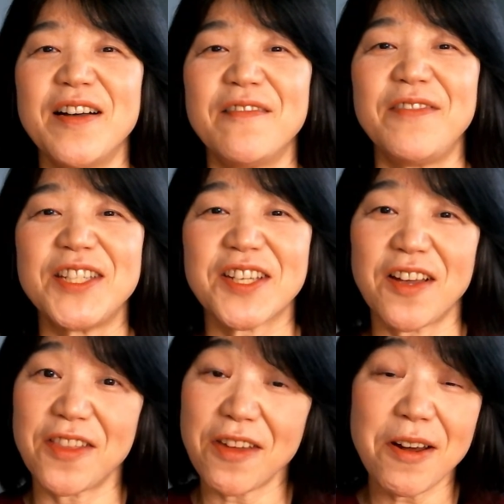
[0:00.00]

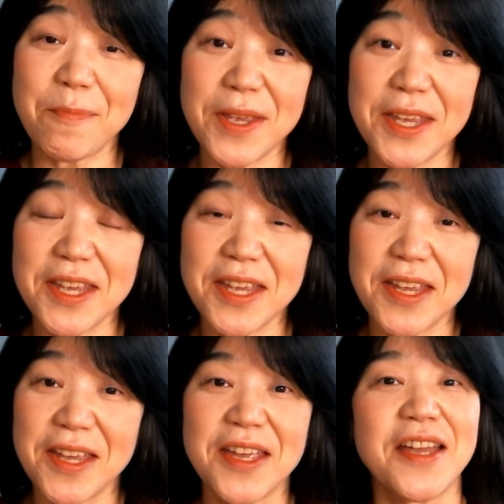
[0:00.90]
Physical
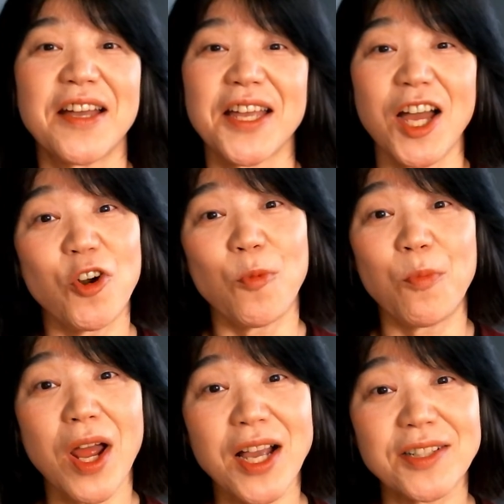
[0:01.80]
therapy,
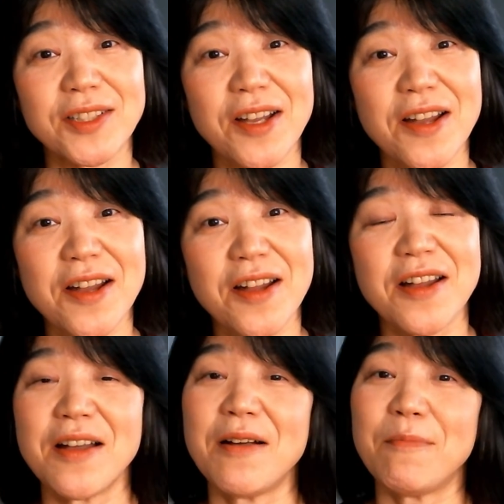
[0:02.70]
chiropractor,
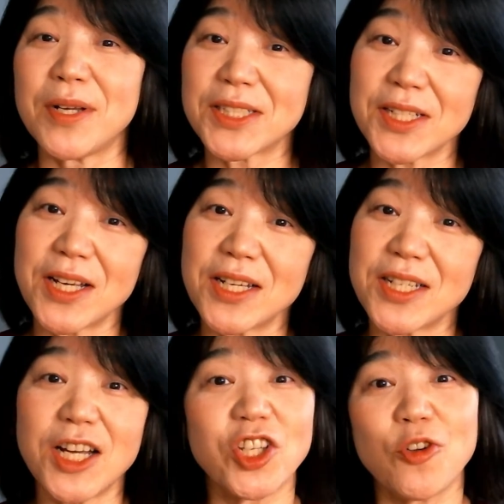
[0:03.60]

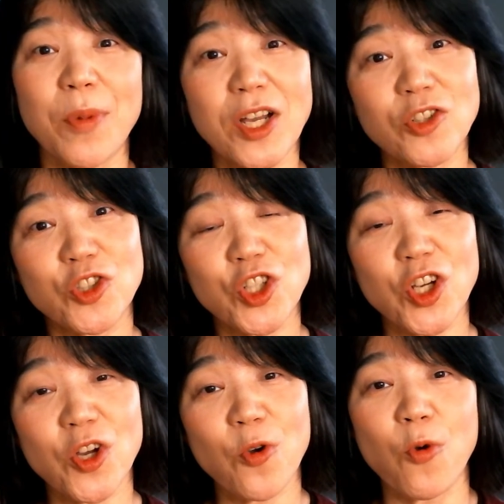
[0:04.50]
massage,
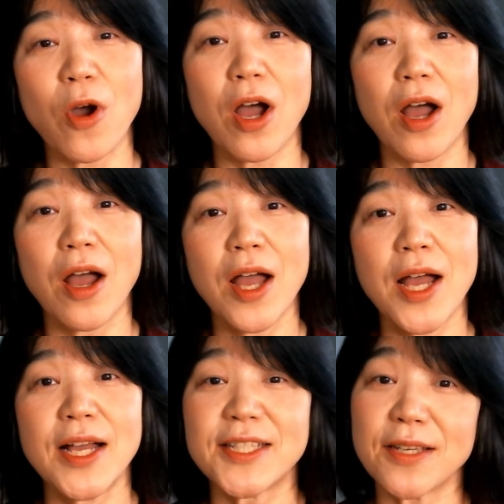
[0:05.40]
acupuncture, or
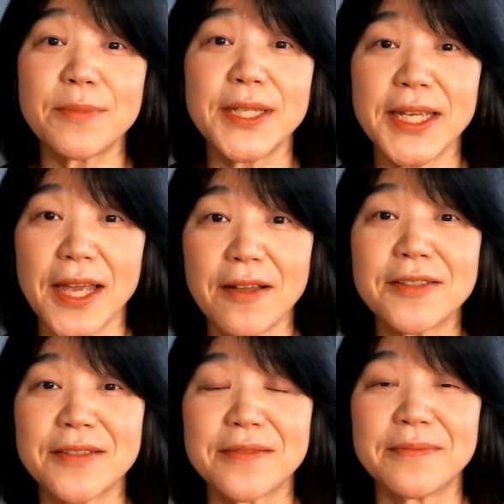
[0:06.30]
something
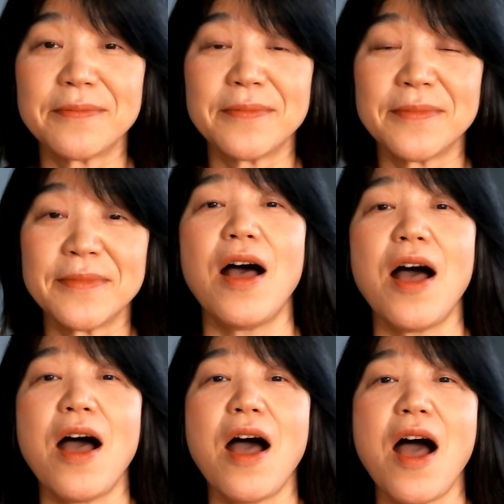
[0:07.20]
else?
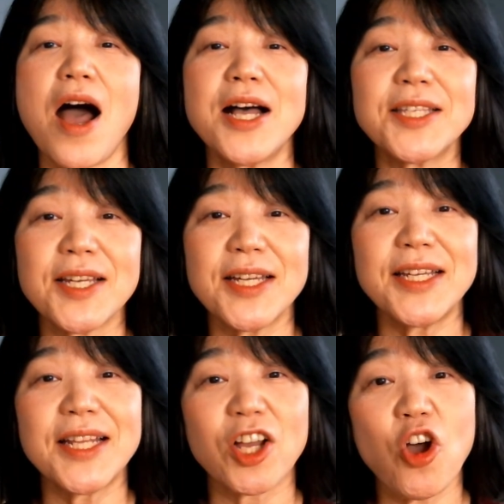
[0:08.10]
Answer
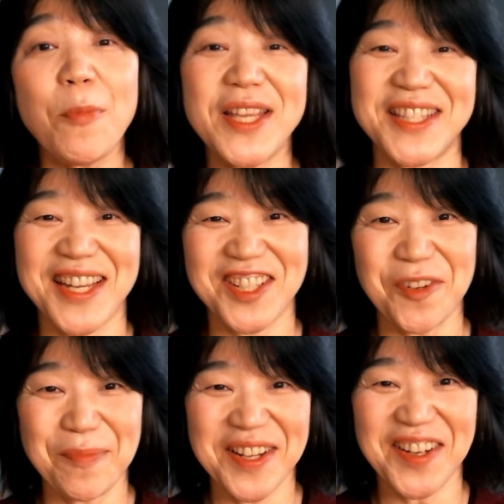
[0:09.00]
in the comment
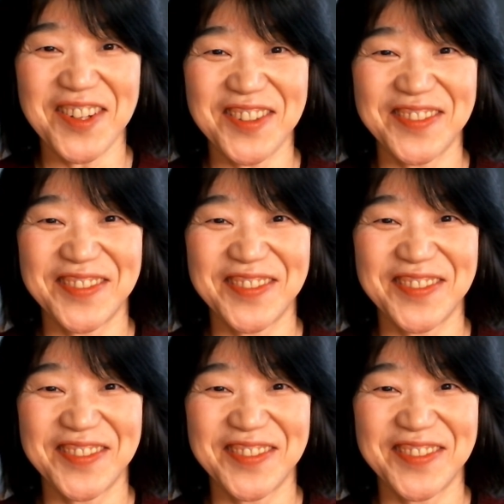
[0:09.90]
section below.